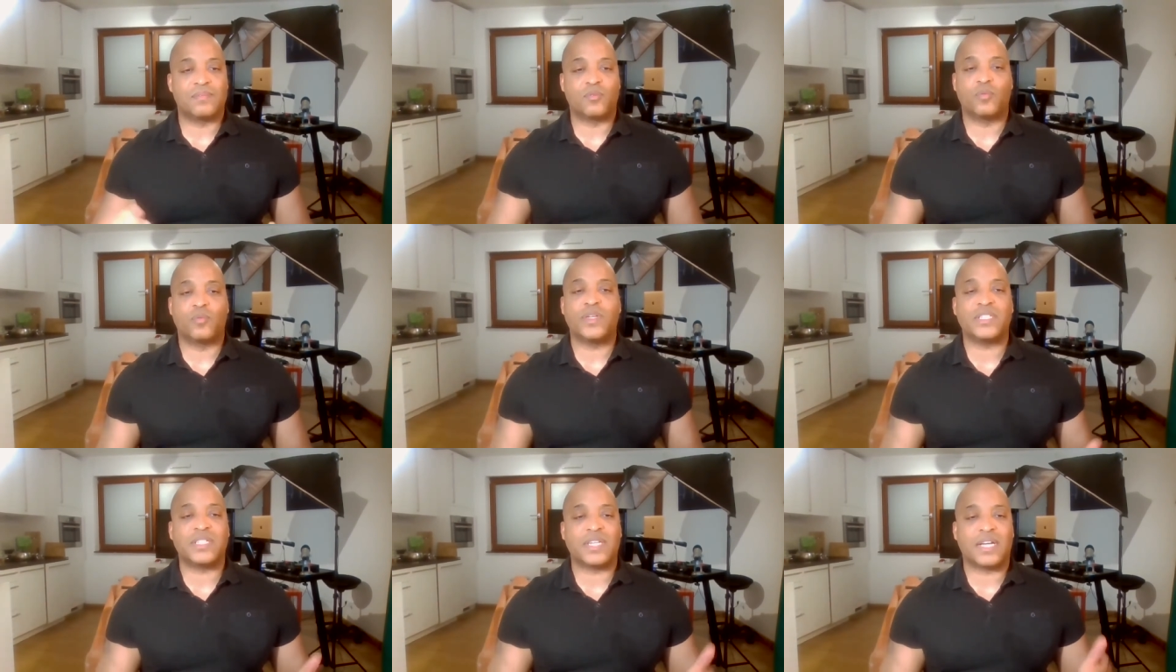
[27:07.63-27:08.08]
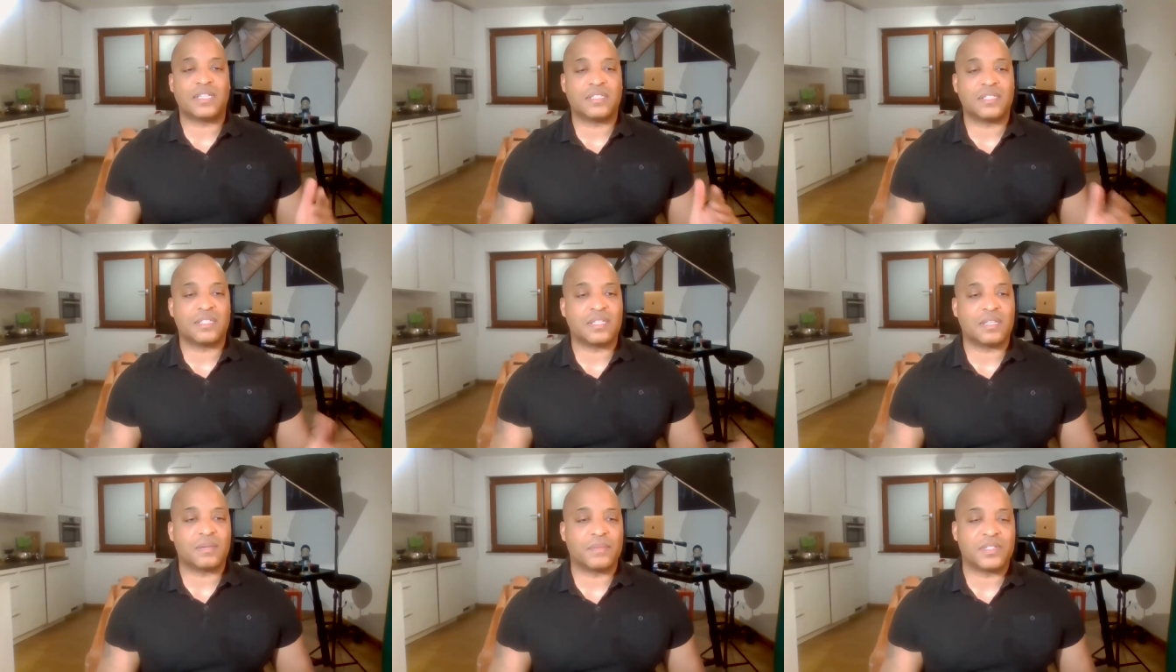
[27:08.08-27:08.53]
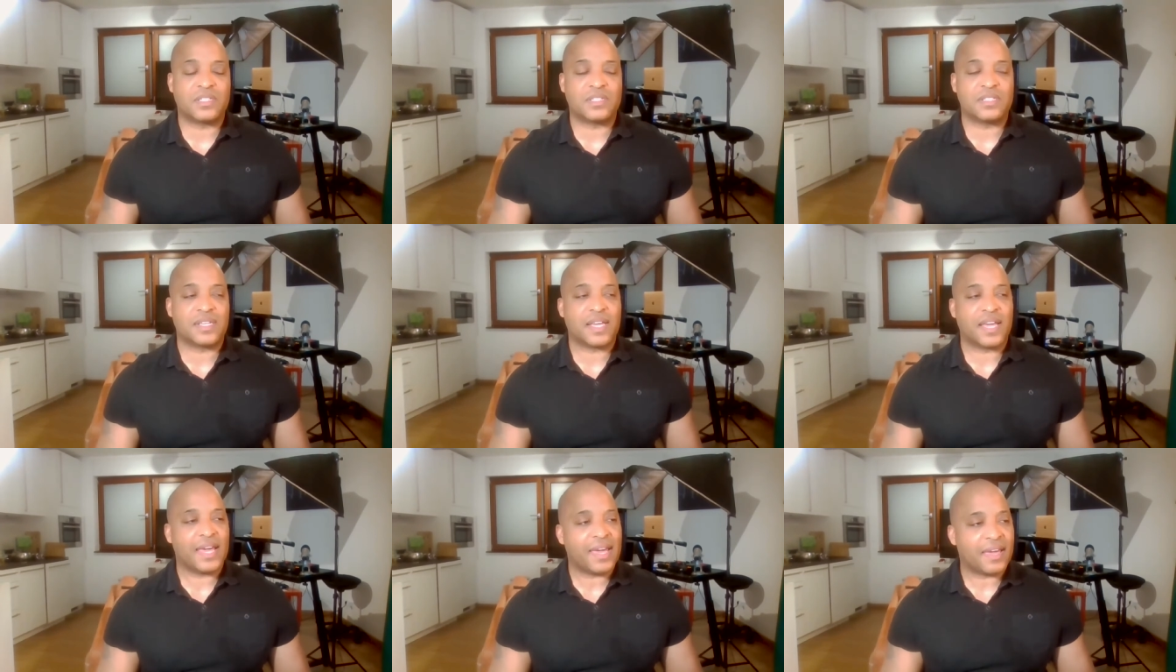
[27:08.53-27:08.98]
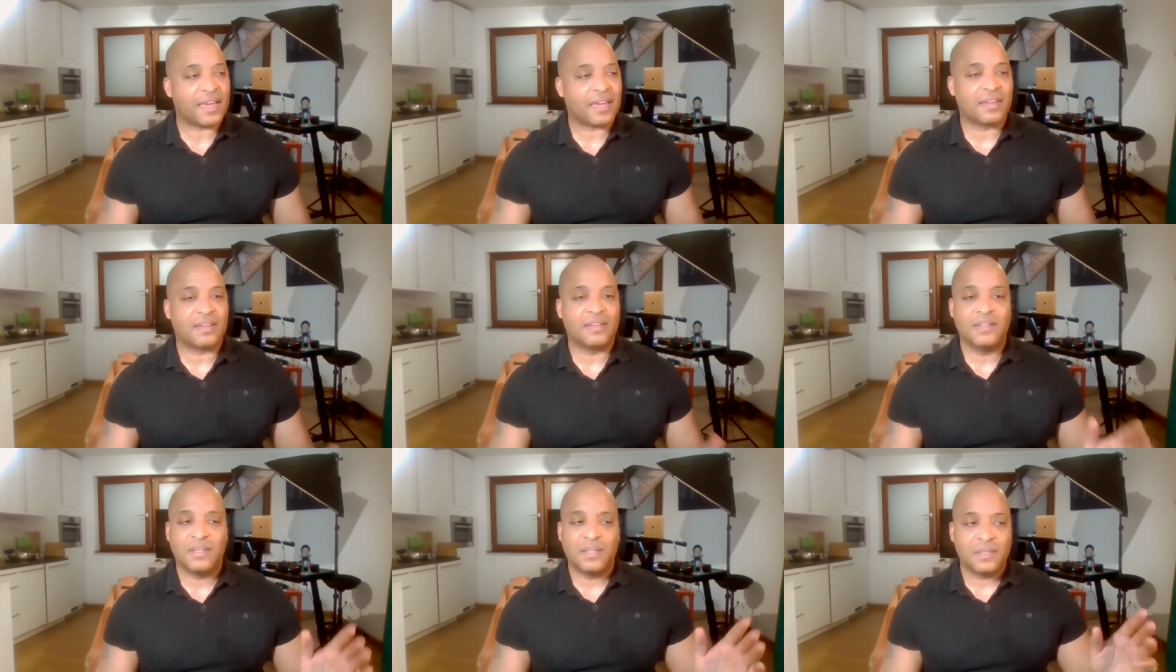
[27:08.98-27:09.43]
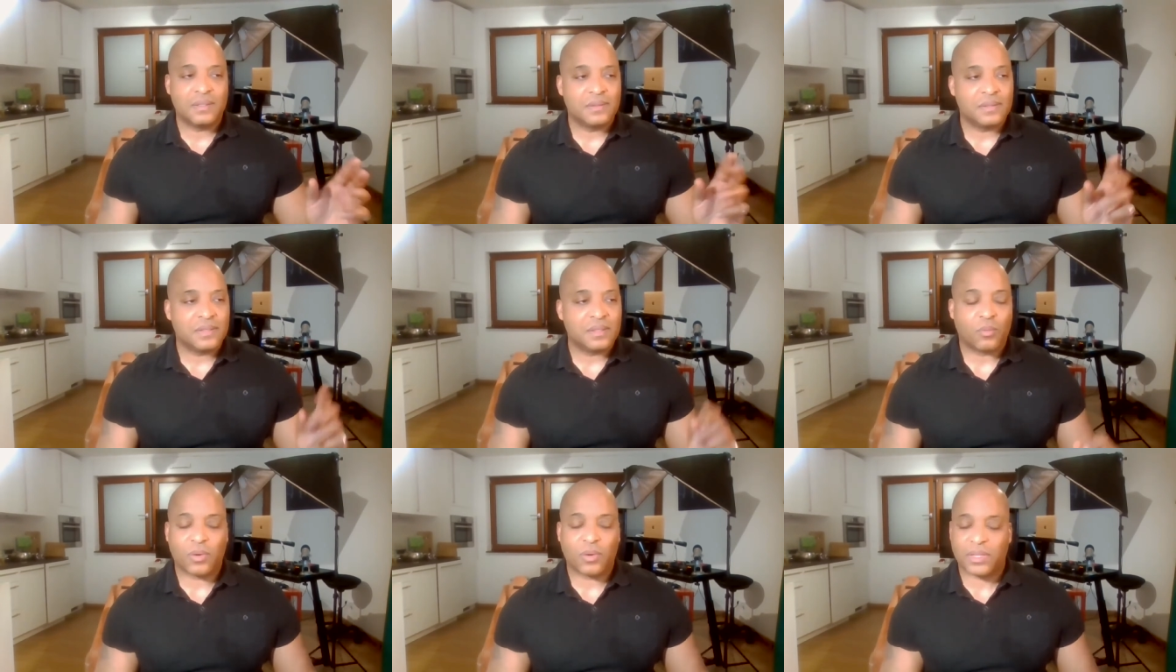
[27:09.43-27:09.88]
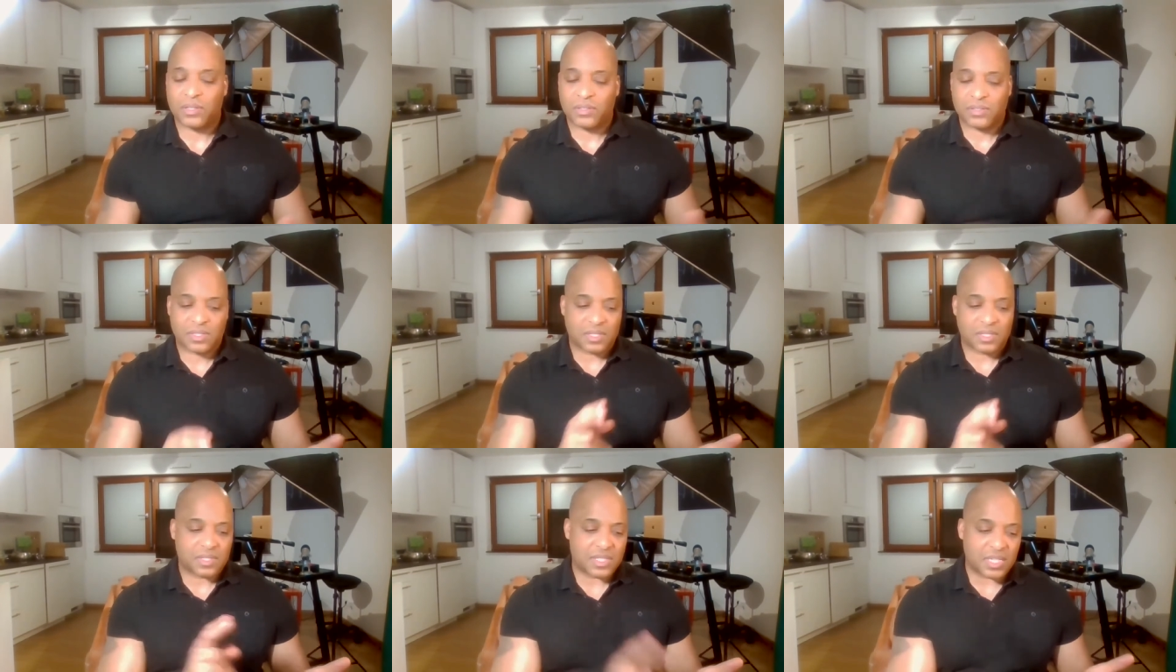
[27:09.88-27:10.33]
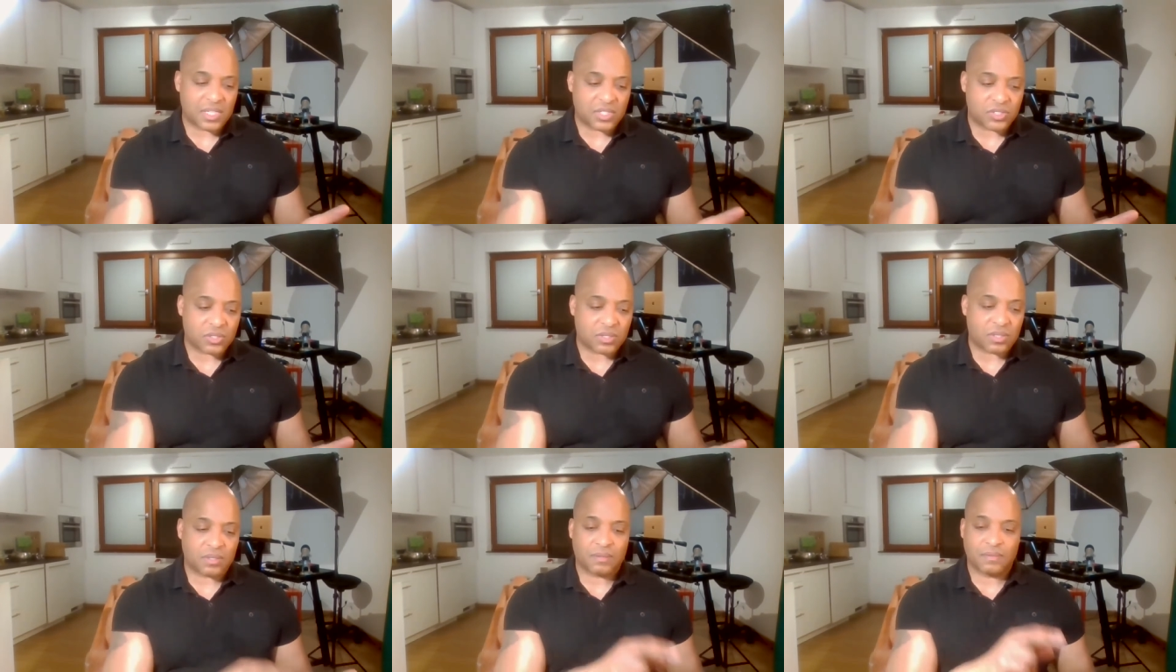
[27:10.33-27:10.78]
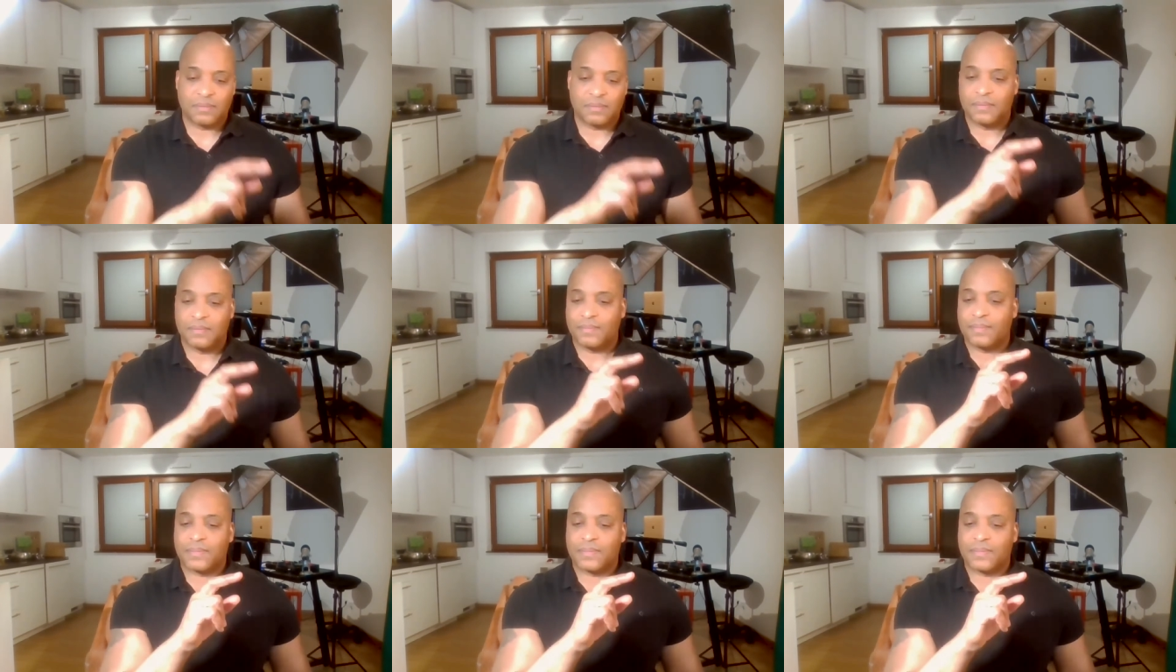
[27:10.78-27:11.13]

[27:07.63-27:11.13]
reach out to them and just say, hey, whether it's a teacher,